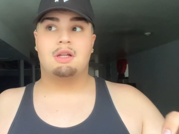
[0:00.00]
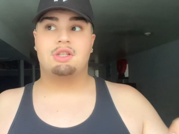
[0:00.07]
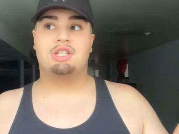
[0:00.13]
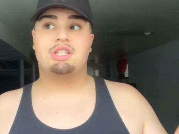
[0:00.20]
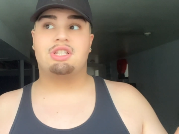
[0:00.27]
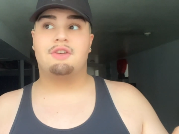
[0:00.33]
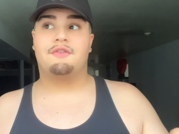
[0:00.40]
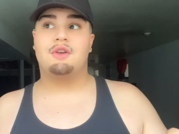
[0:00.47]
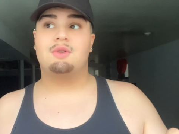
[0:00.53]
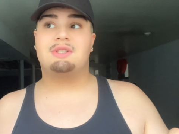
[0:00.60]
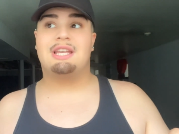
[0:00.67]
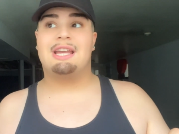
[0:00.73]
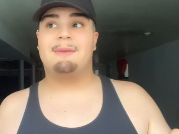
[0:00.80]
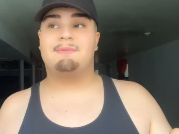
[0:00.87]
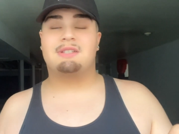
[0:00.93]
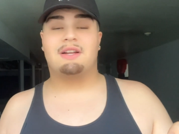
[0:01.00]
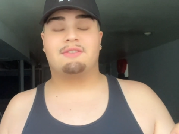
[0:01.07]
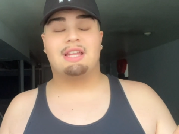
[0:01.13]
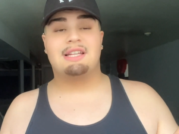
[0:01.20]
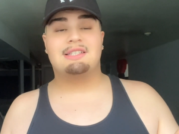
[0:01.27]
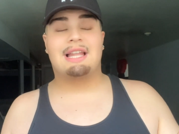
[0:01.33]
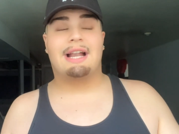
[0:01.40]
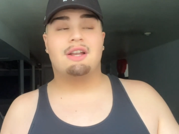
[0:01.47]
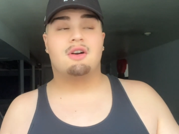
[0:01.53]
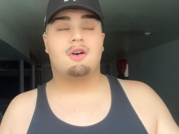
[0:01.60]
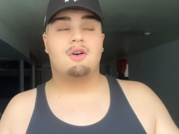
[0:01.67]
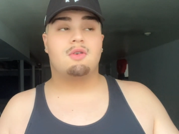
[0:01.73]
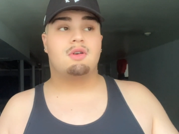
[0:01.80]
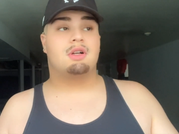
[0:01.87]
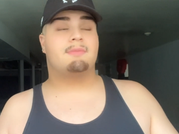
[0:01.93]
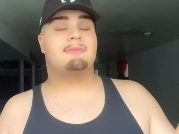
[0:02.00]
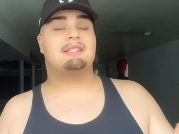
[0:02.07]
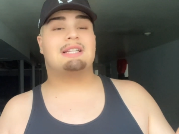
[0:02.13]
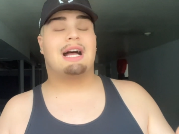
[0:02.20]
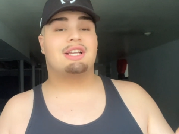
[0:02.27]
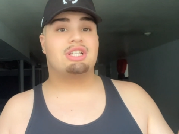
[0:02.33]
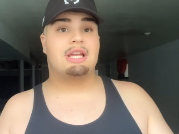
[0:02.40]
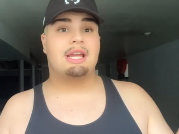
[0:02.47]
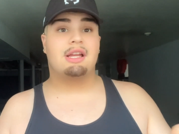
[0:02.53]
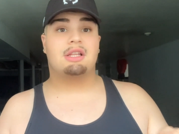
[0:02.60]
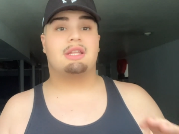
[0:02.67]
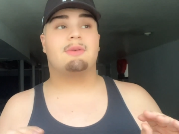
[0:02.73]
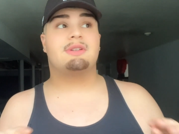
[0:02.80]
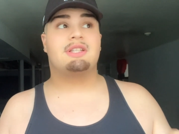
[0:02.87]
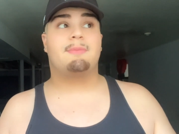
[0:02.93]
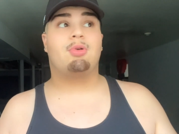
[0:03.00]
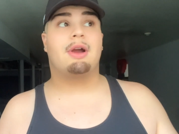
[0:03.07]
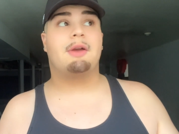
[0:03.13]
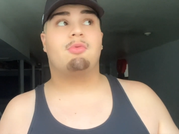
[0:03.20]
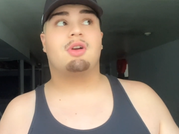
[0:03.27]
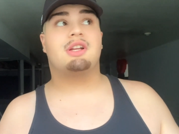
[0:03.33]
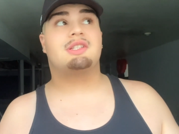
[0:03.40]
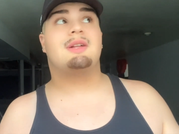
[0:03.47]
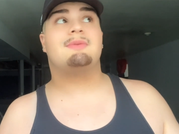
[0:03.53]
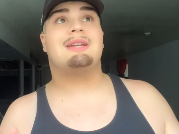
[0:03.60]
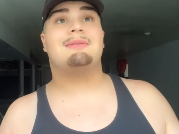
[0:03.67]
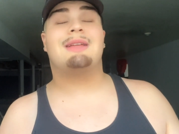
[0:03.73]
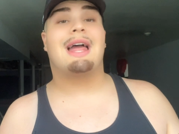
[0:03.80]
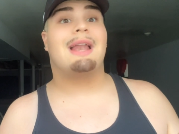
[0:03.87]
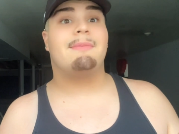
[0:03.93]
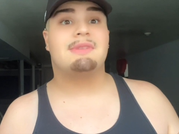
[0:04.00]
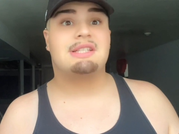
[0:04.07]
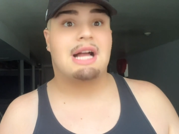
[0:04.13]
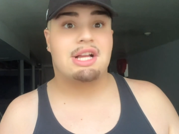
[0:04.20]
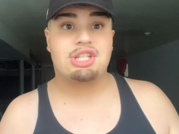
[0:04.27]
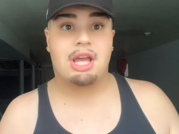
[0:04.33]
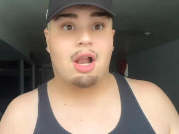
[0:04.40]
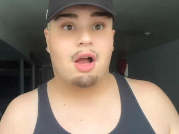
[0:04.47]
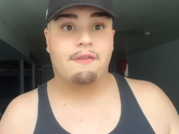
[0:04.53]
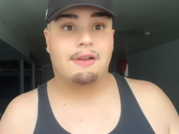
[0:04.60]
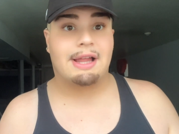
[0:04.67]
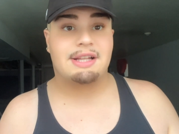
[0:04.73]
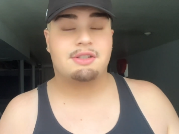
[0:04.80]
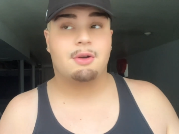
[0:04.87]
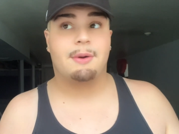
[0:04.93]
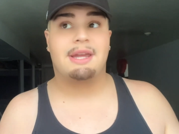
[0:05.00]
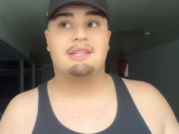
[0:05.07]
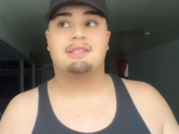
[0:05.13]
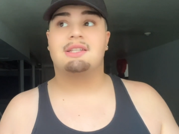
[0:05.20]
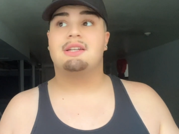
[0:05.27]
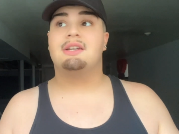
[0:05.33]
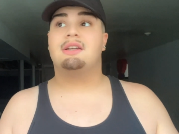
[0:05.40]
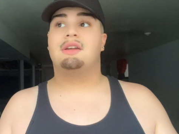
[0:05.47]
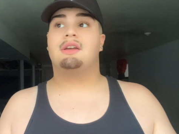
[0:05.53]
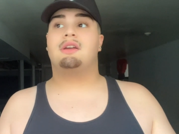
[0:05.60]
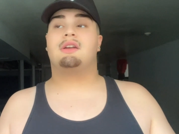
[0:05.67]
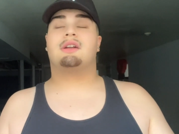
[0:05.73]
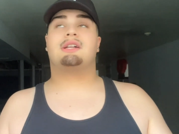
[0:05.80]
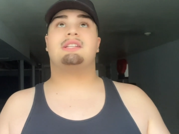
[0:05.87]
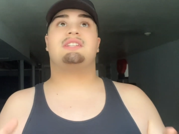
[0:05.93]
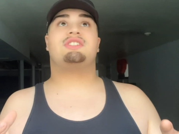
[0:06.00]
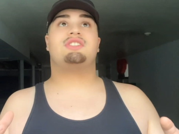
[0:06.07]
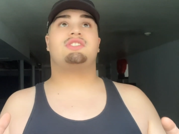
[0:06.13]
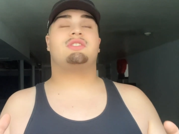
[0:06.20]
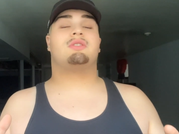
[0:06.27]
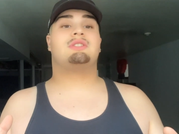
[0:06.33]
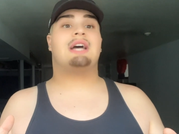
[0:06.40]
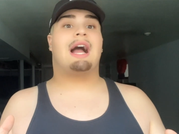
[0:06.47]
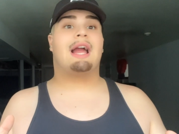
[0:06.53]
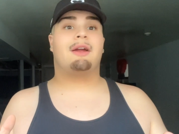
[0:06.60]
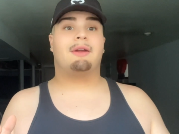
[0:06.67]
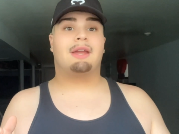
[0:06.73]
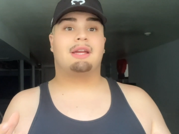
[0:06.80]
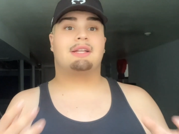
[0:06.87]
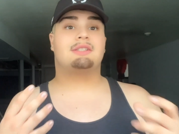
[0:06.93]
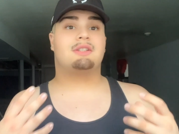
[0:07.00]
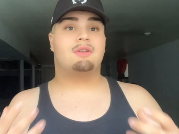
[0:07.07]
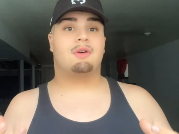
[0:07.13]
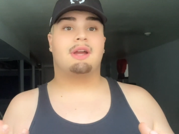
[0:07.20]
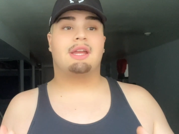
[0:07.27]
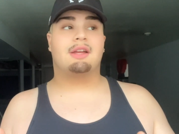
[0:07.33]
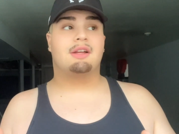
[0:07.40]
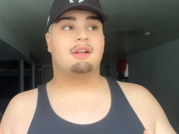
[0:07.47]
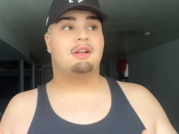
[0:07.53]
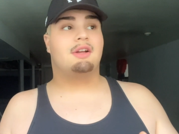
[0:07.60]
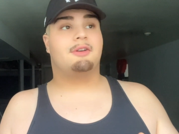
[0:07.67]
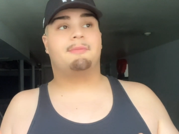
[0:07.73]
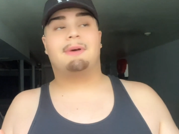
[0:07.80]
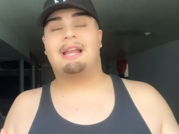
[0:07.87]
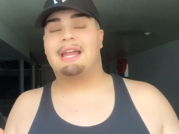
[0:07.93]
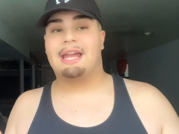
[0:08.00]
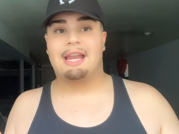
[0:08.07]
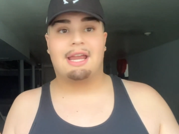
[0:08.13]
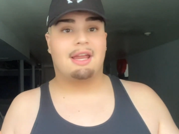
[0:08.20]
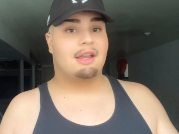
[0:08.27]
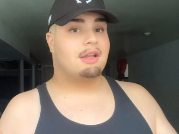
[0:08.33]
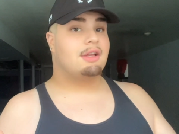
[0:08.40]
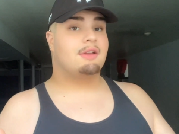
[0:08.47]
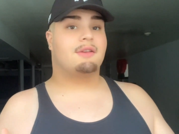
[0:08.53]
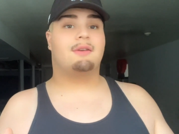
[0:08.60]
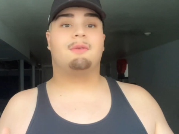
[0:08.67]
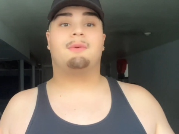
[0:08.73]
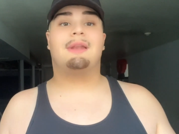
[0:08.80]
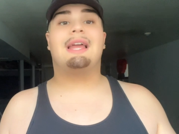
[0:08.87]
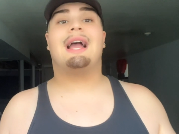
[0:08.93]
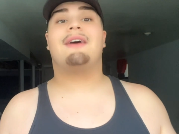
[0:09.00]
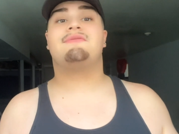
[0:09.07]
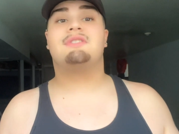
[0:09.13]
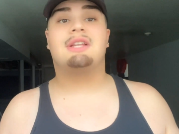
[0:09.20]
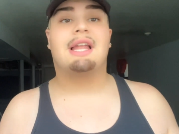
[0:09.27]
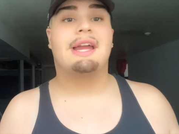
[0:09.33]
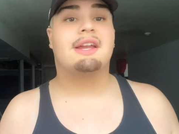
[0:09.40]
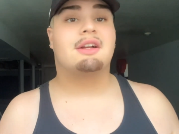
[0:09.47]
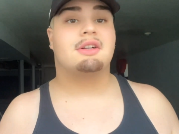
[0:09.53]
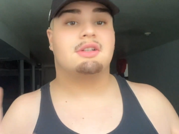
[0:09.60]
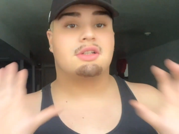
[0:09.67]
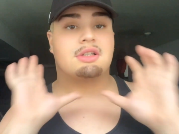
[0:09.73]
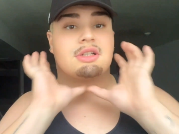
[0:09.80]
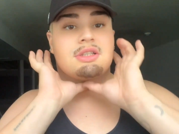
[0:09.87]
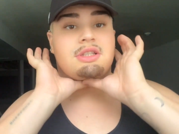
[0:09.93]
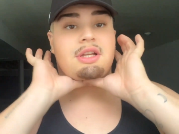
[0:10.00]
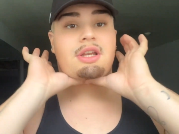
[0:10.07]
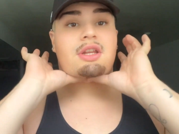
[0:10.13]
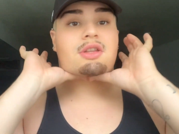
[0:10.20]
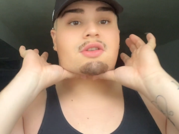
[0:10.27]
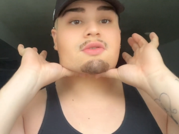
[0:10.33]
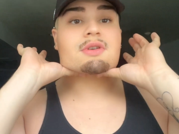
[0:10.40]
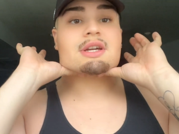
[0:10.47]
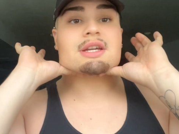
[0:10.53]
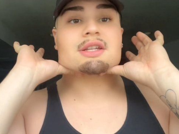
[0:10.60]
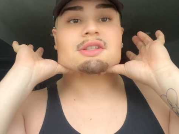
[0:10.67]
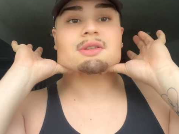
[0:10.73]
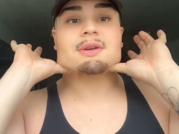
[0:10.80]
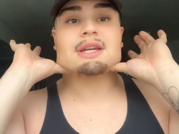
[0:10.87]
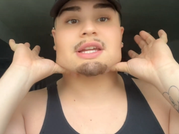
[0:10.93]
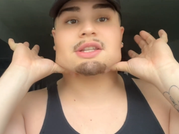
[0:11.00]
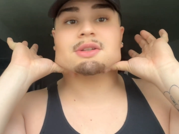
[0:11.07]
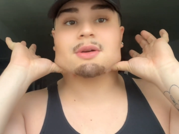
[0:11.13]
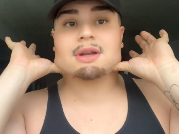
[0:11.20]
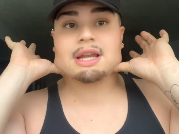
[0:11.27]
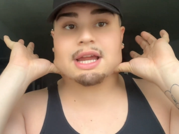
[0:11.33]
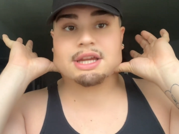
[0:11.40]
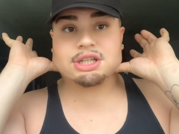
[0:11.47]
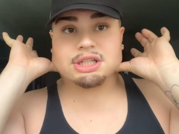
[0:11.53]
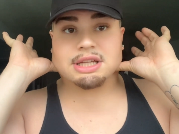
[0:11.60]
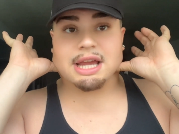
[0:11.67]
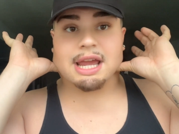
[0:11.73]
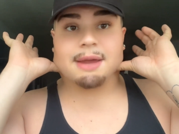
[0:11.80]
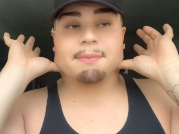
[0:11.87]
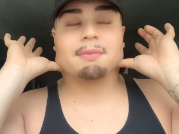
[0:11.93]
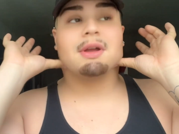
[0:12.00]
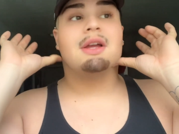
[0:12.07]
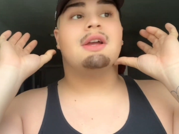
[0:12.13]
Just a few tips of things that I know. Massaging, there was a point where sometimes I didn't massage at all for like 2 weeks because it's just so tiring, it's annoying, but I get it. You really have to like continue to do it so it gets you a nice shape.